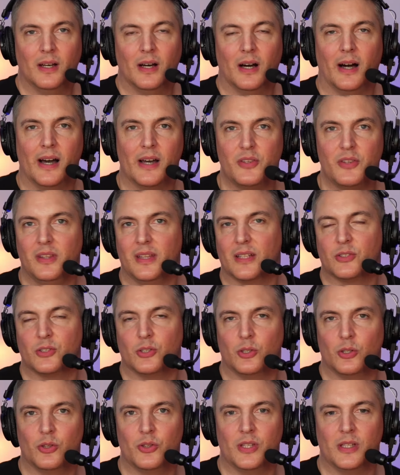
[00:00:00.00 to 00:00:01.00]
I think that's a
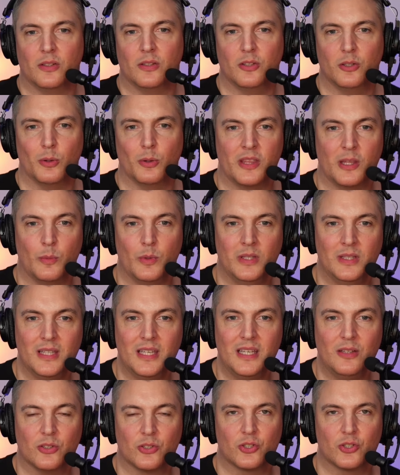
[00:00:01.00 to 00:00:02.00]
good thing to do. I think we
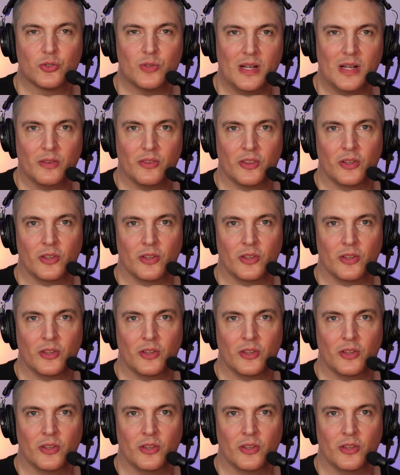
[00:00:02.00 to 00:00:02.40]
need the strength